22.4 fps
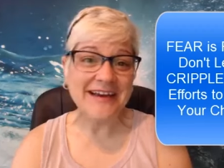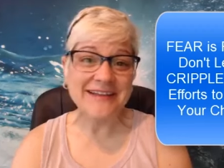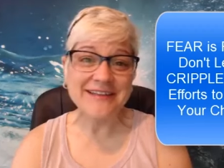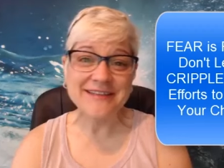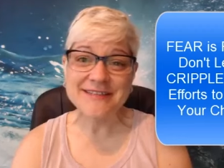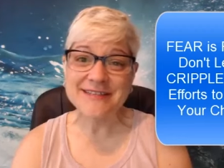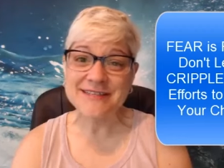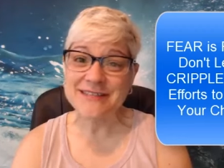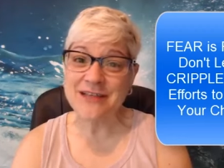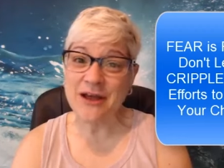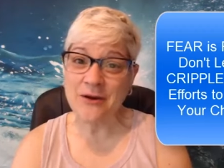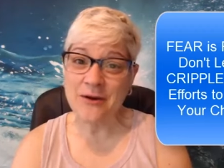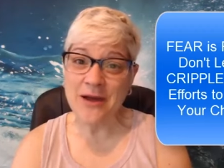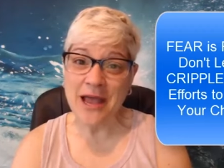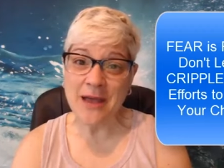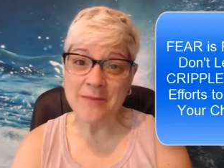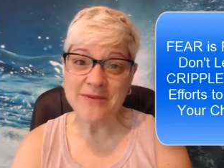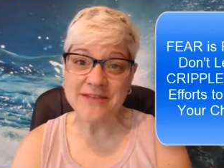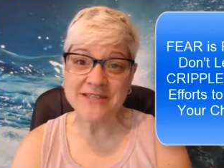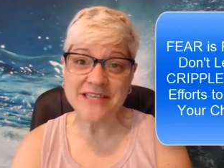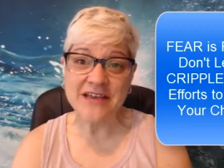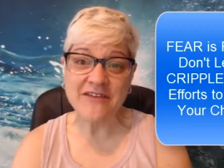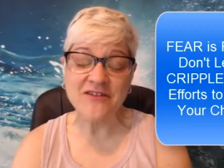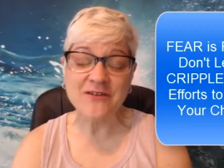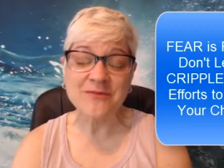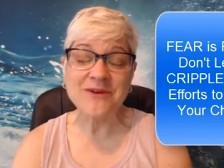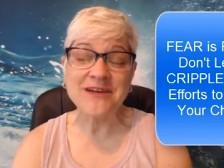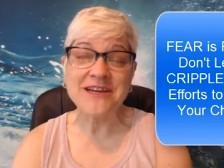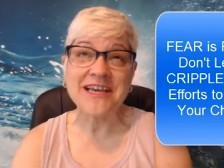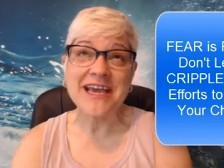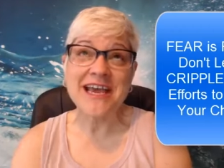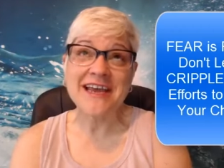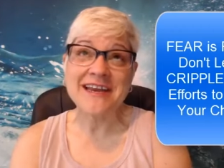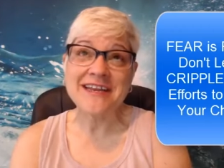and it so happens to
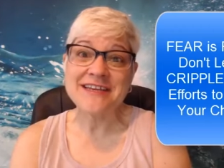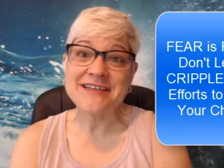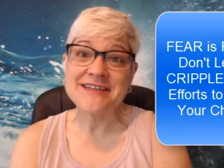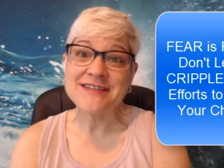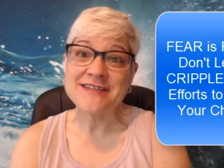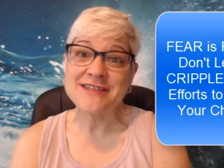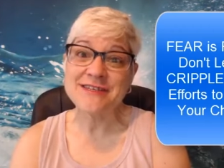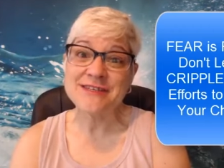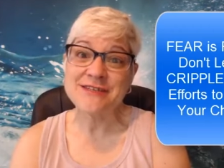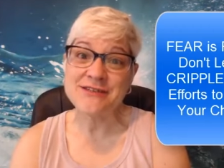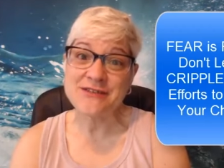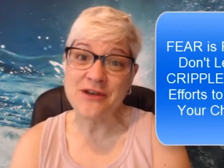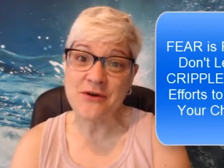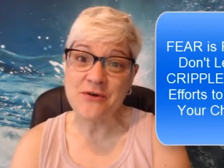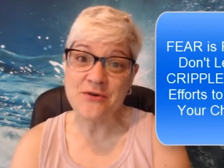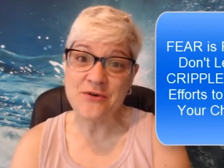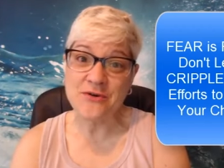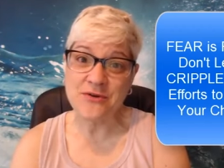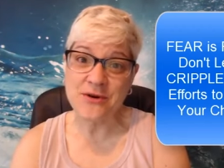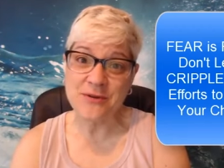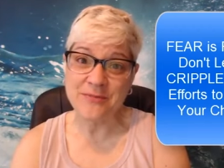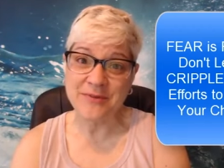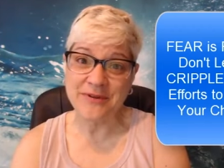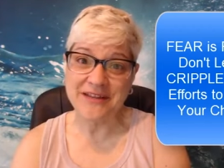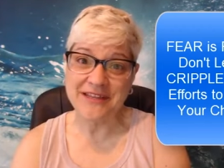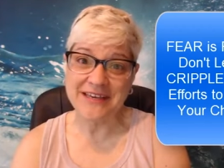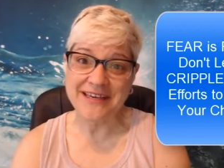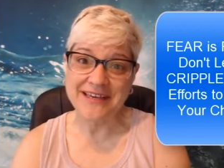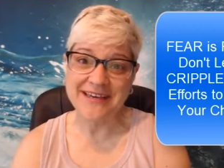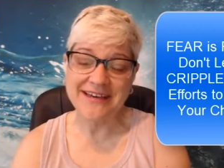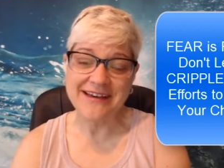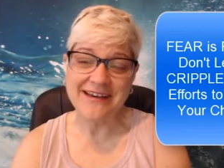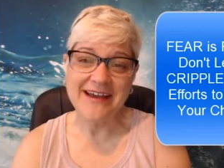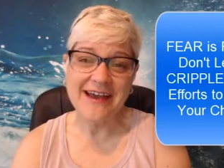everybody and it is so
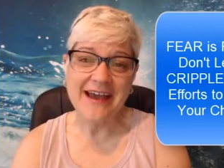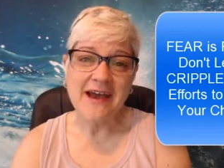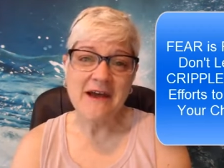crippling